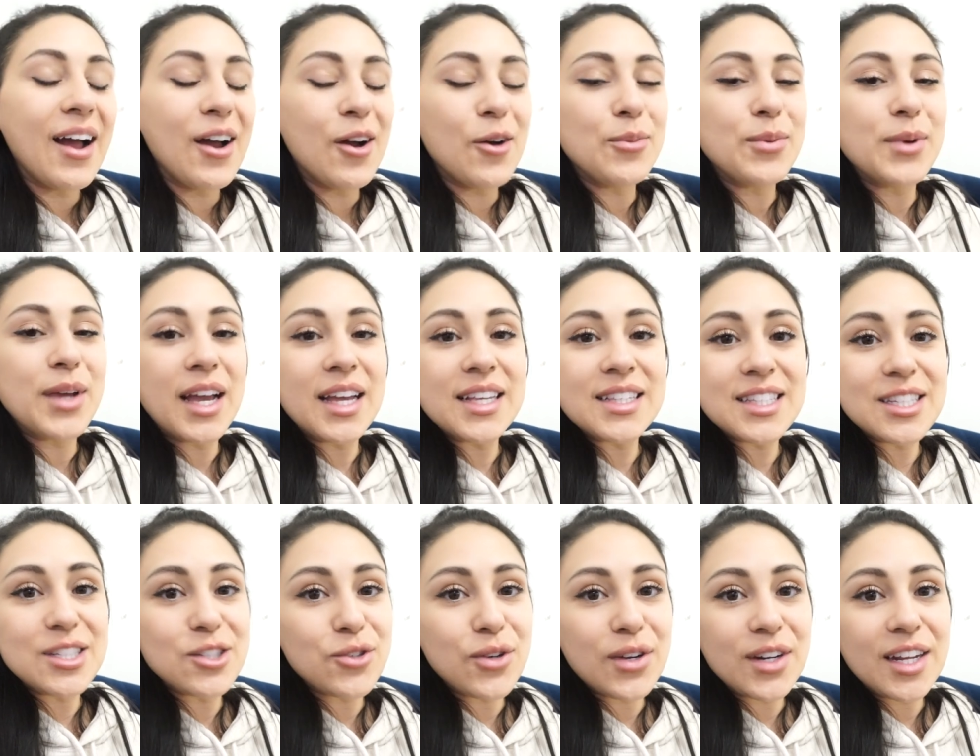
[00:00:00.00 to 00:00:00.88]
I hope you guys
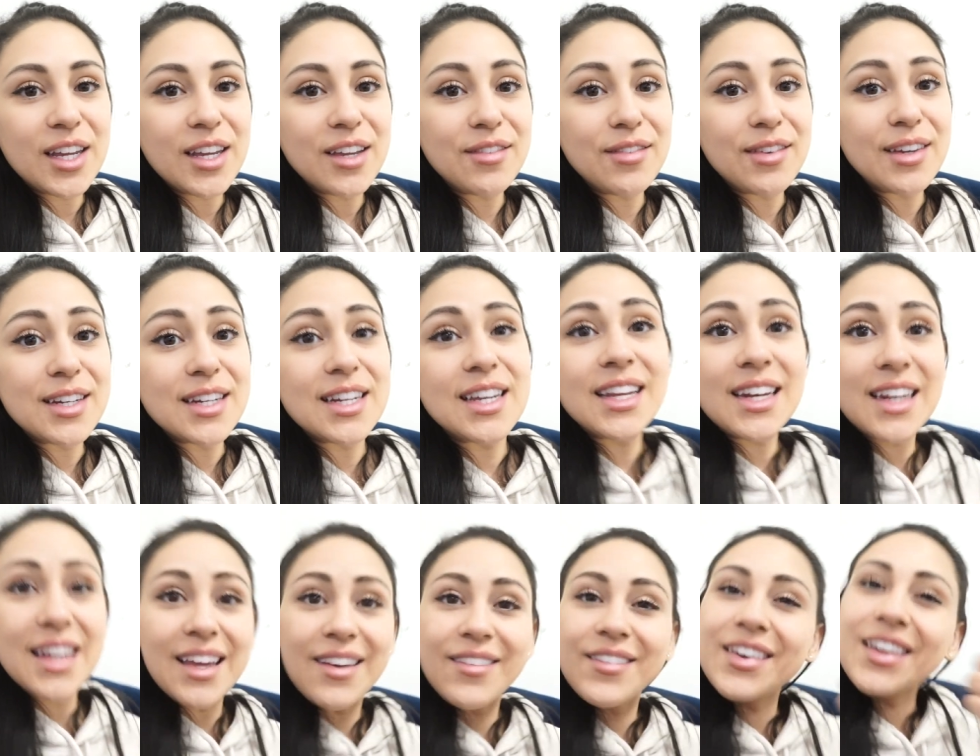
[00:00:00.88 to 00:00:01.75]
enjoyed it. If you
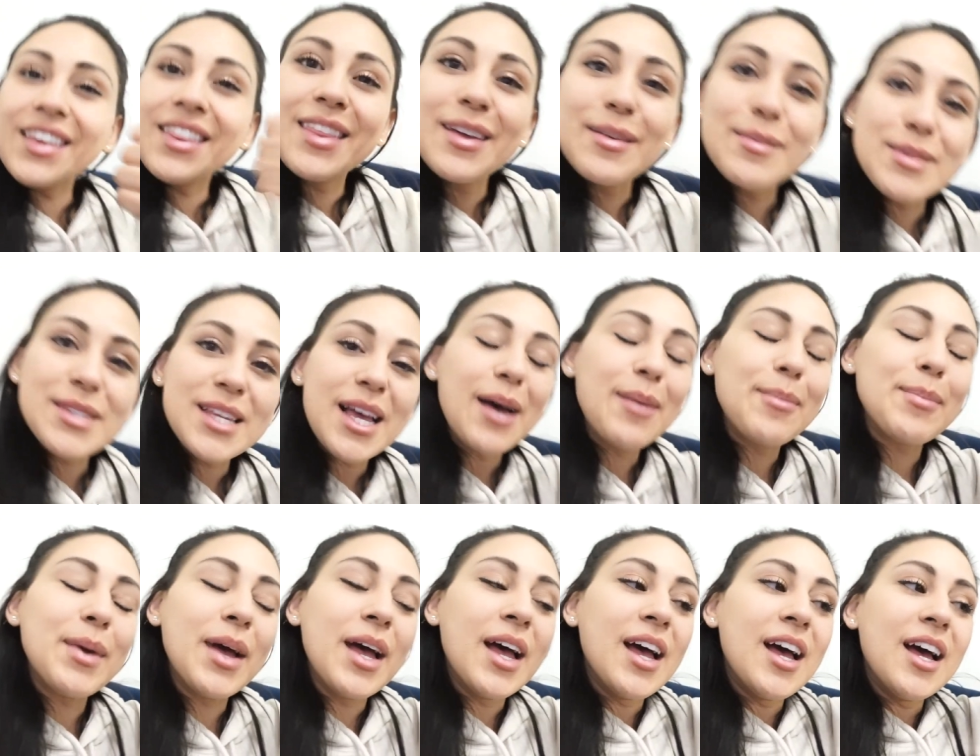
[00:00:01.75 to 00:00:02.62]
did, give it a thumbs
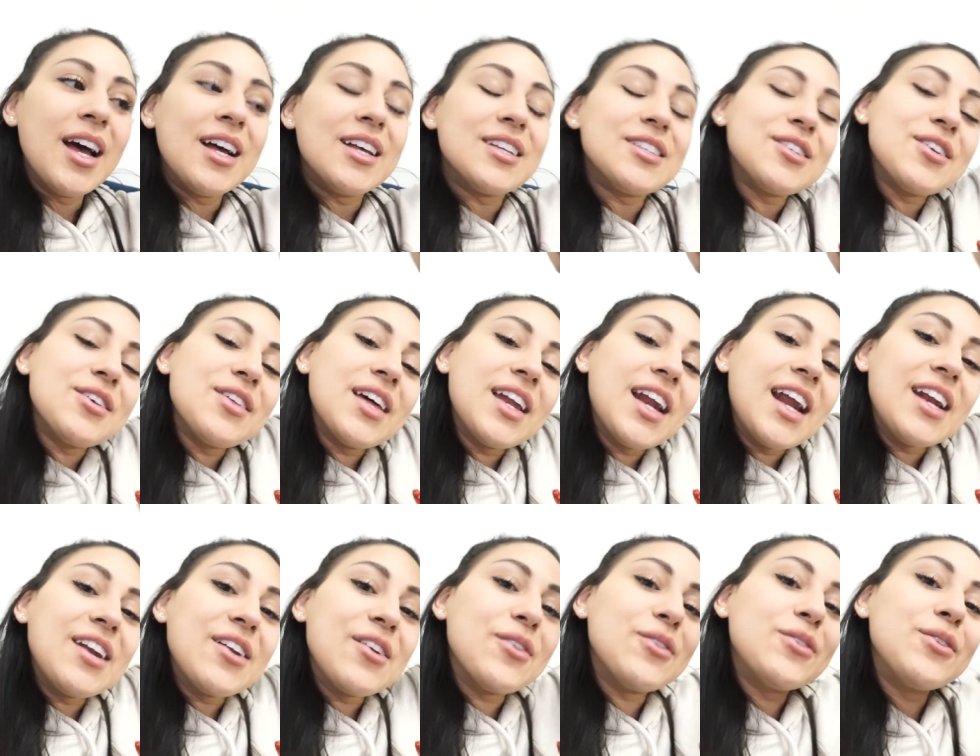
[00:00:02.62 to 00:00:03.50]
up so that
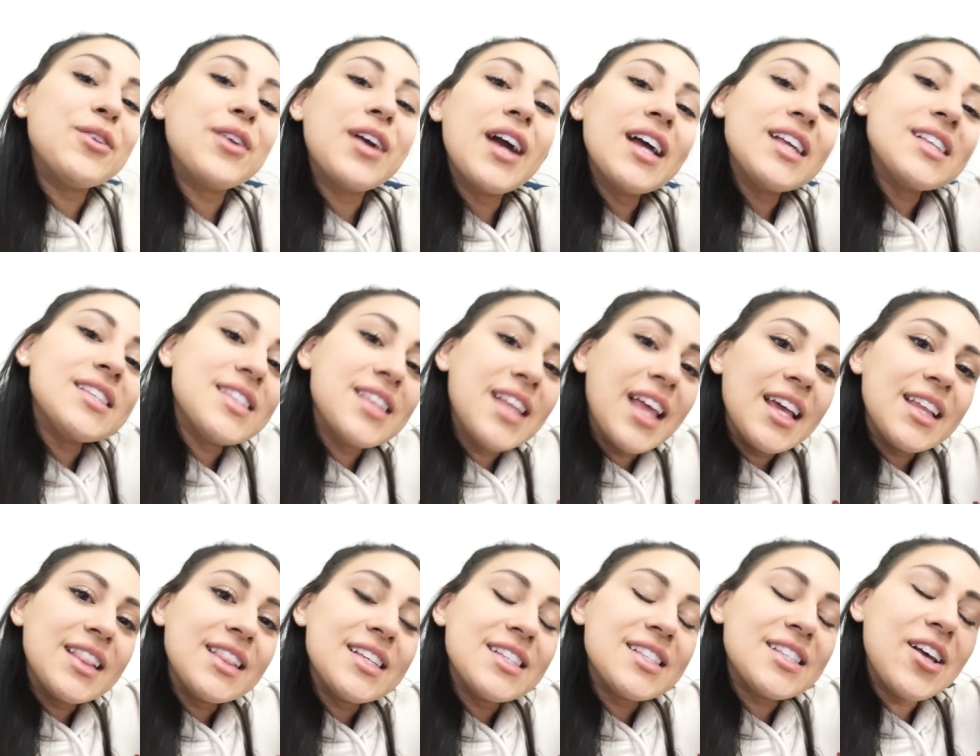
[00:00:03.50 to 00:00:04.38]
I know you guys
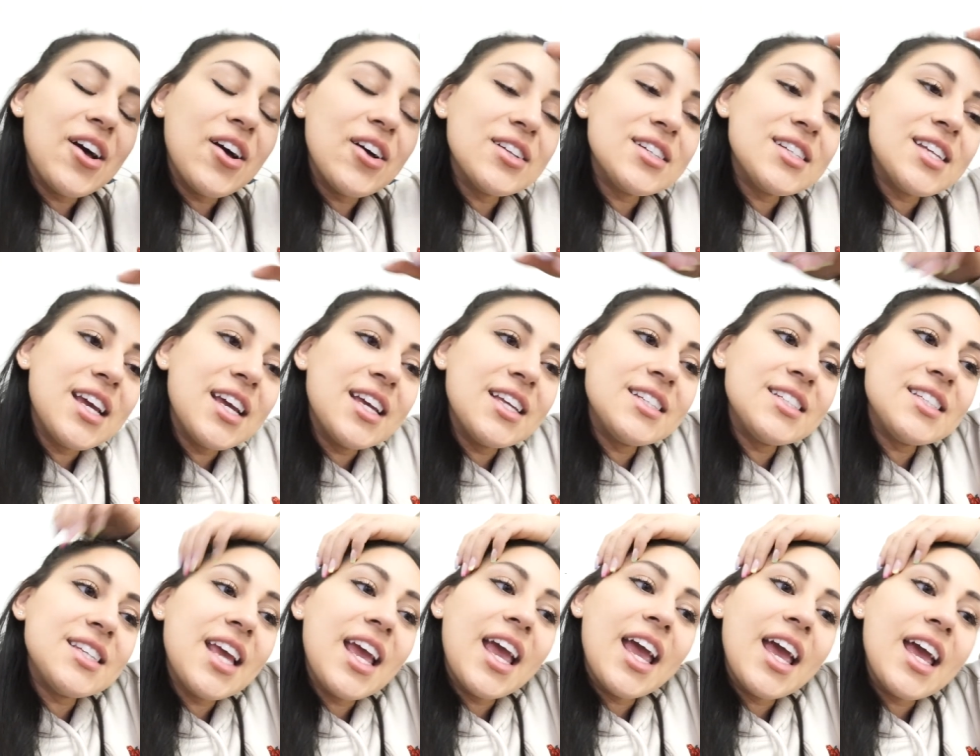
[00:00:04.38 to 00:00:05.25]
like this
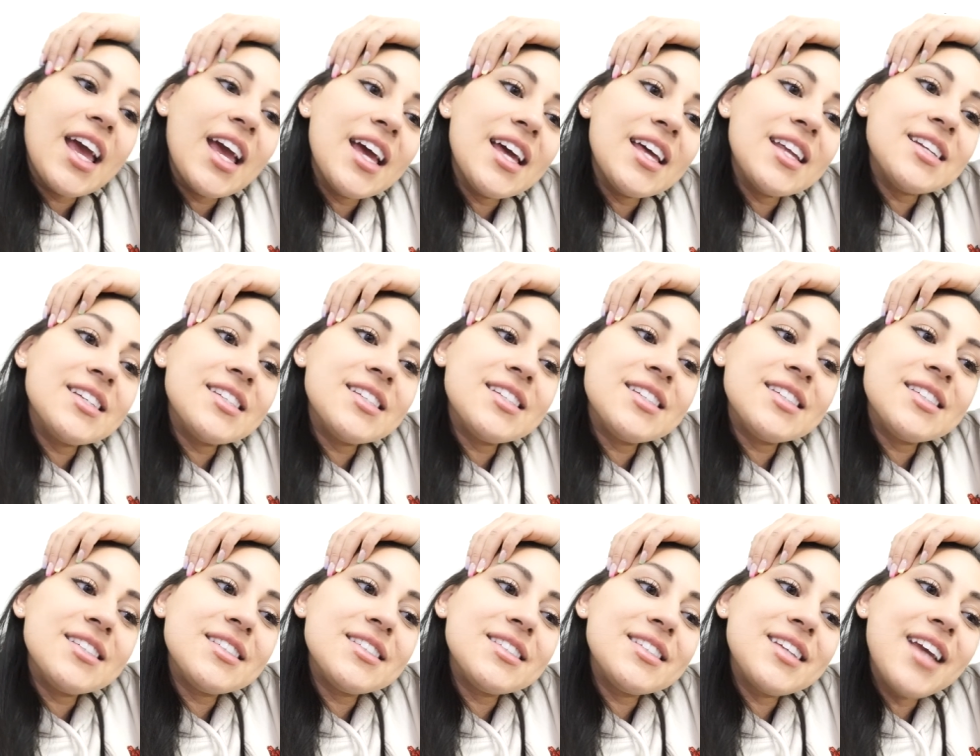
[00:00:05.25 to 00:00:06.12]
content.
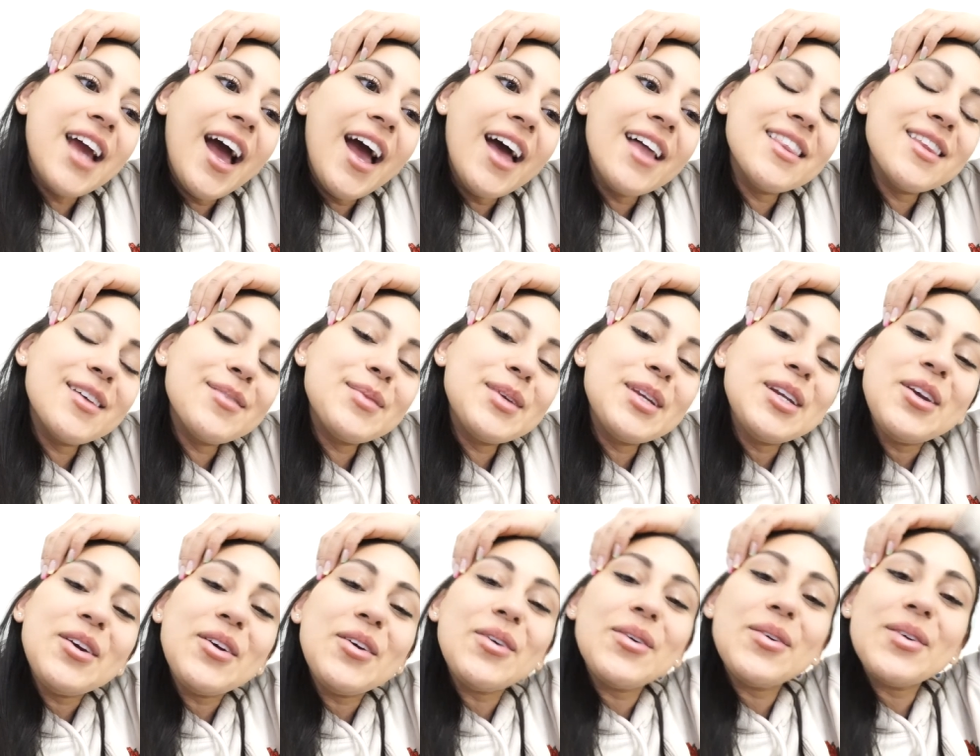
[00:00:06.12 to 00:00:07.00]
And yeah, let me
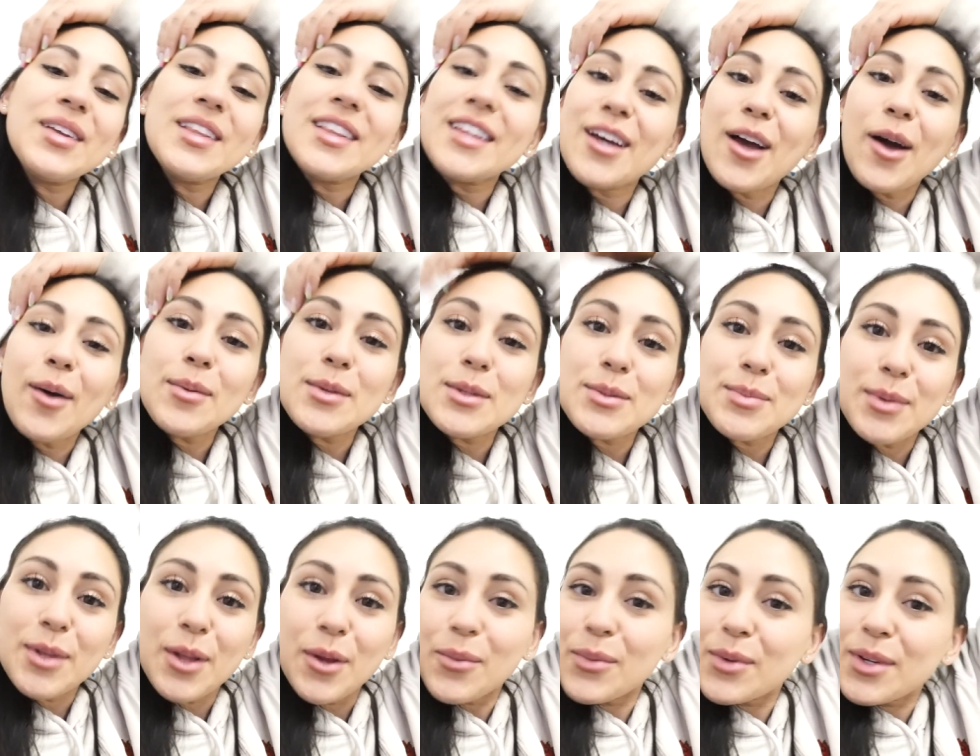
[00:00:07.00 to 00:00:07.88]
know in the comments
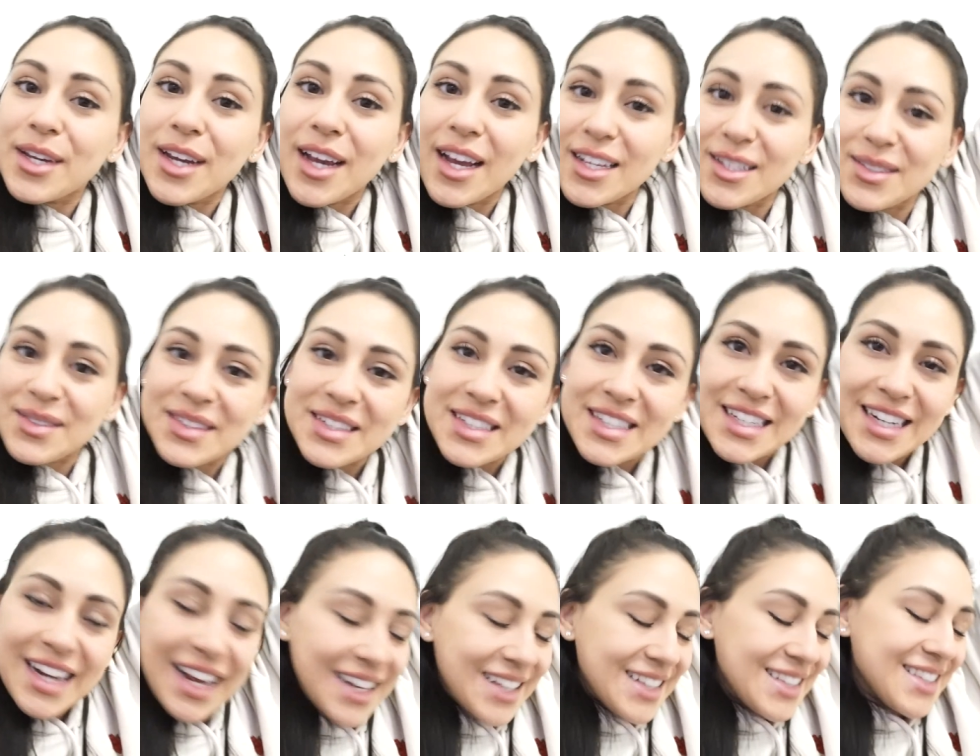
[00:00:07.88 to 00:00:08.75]
below what you guys want to see
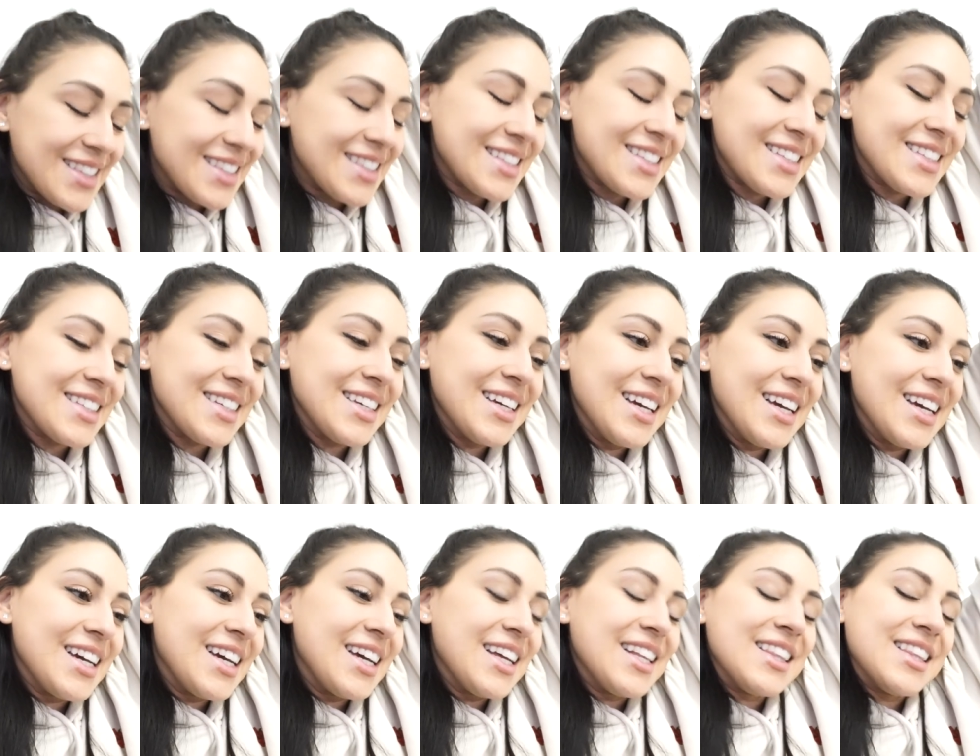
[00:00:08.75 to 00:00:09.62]
next.
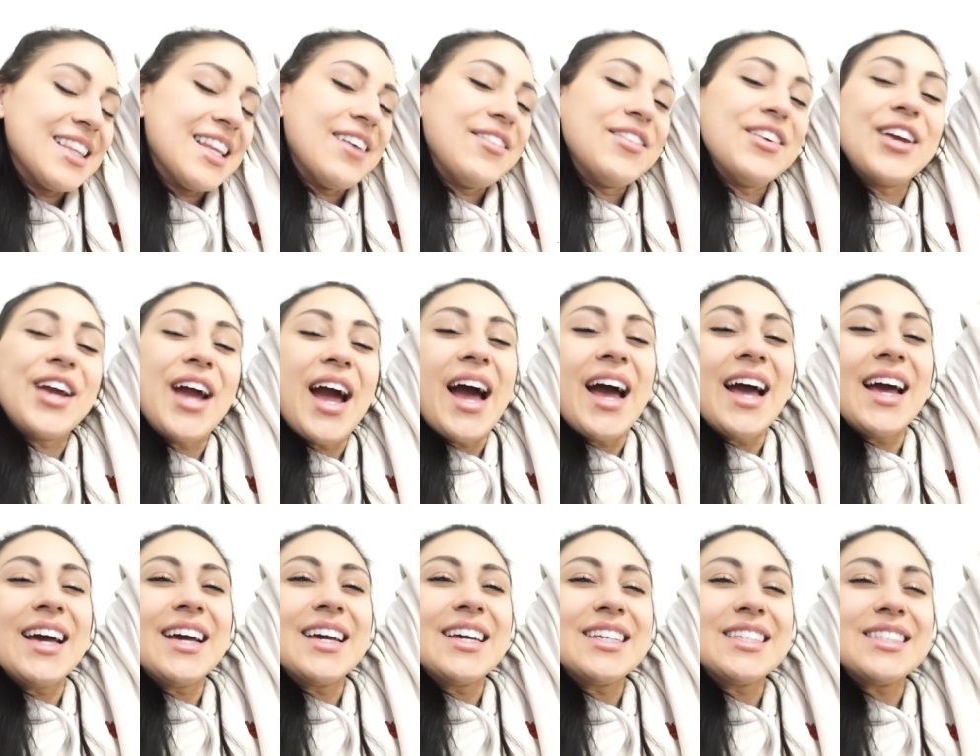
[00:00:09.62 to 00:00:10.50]
Love you
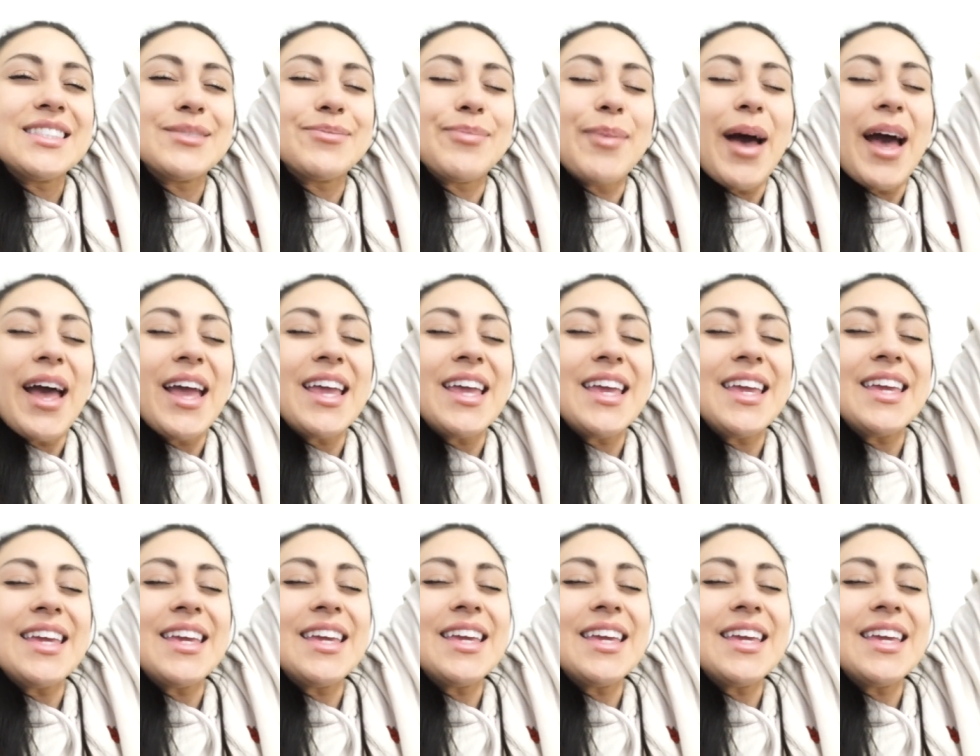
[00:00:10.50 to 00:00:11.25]
guys. Bye.